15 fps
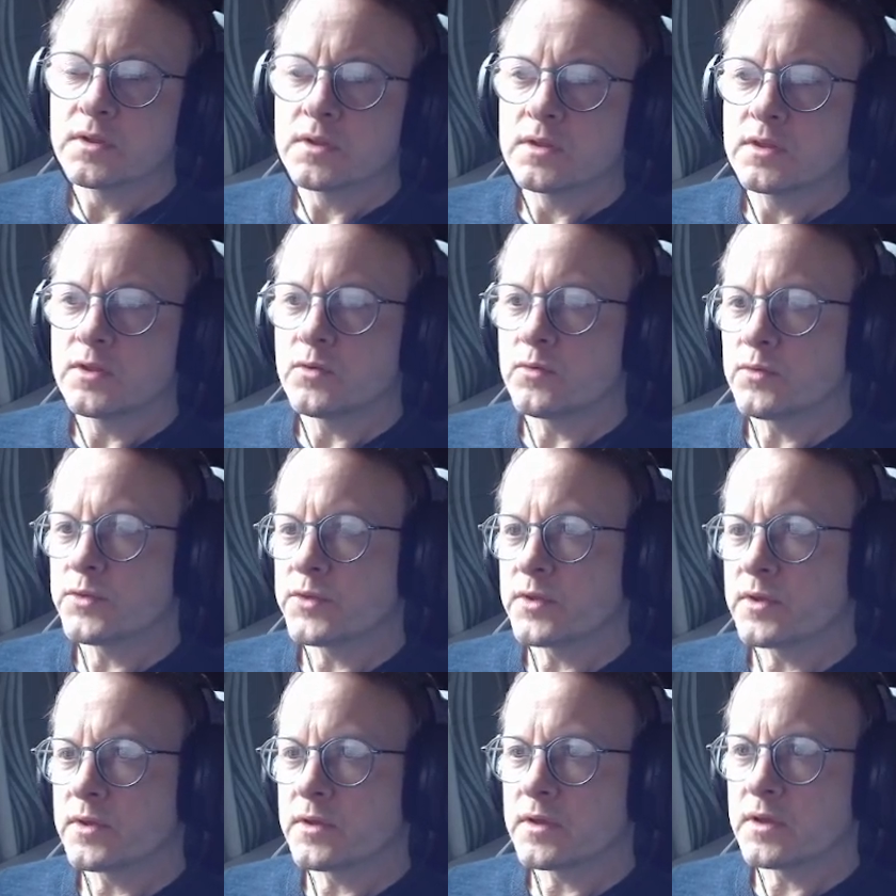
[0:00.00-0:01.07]
The
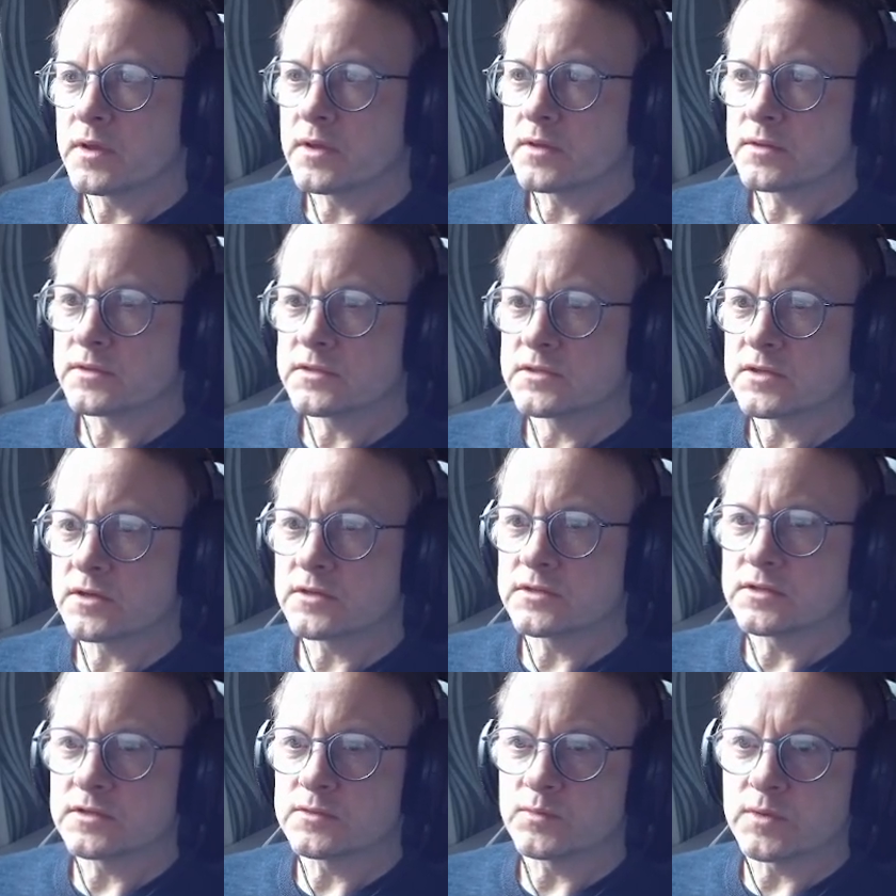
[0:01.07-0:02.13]
author
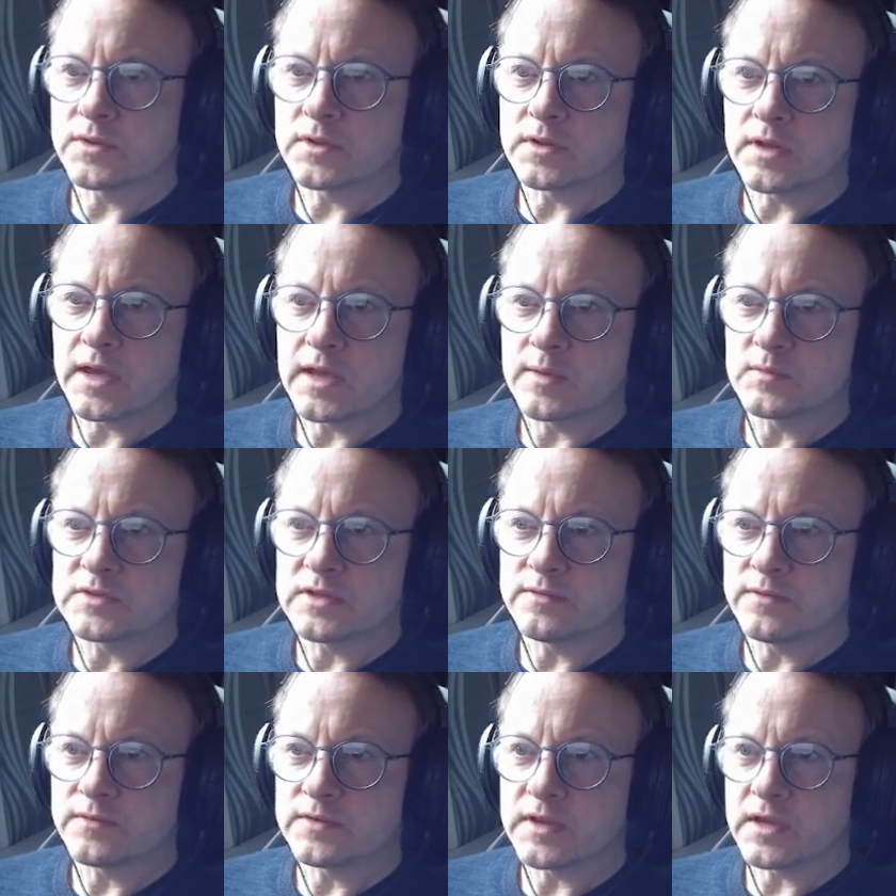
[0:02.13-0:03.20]
started with an AMD
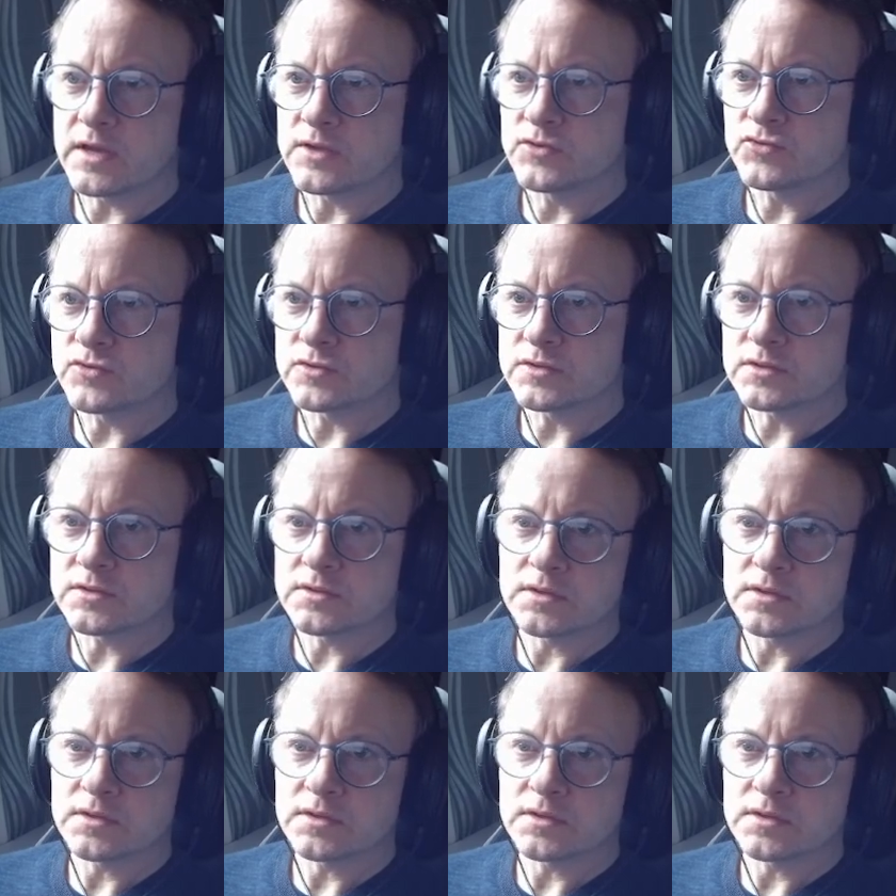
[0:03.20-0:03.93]
5800